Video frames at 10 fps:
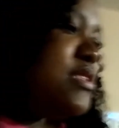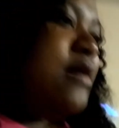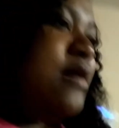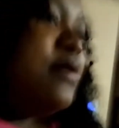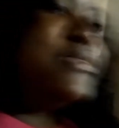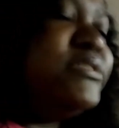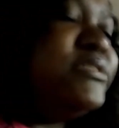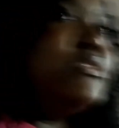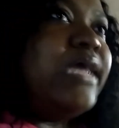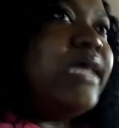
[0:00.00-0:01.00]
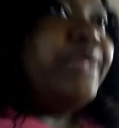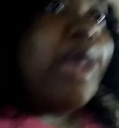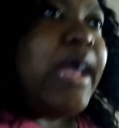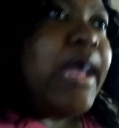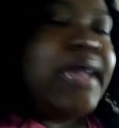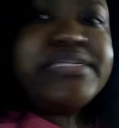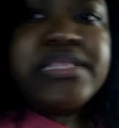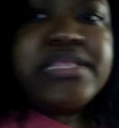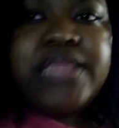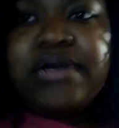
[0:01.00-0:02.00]
So, yeah, you guys.
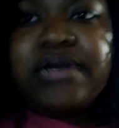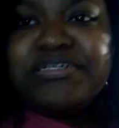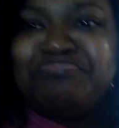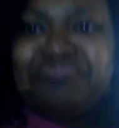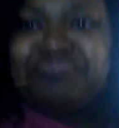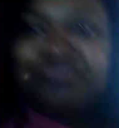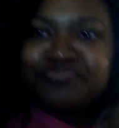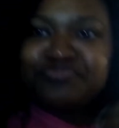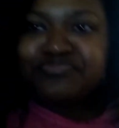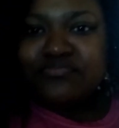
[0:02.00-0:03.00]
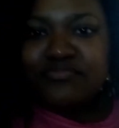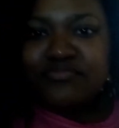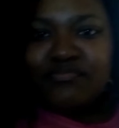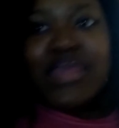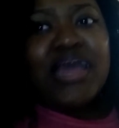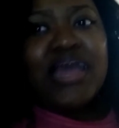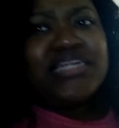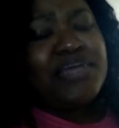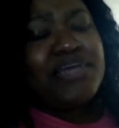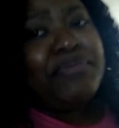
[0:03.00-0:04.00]
Um, yeah,
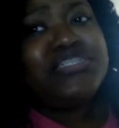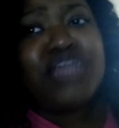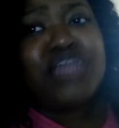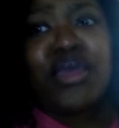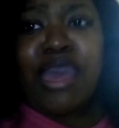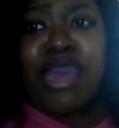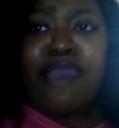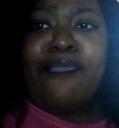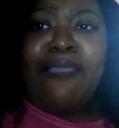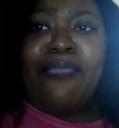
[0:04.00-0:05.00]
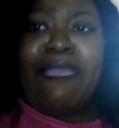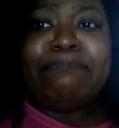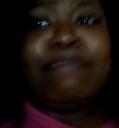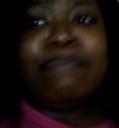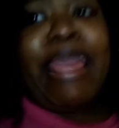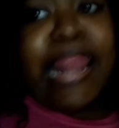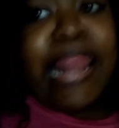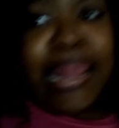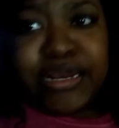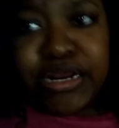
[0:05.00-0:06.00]
just come in and check on y'all. I'll be
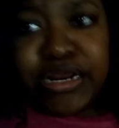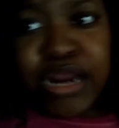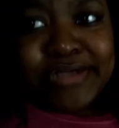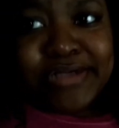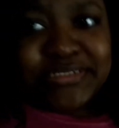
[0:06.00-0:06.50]
back later.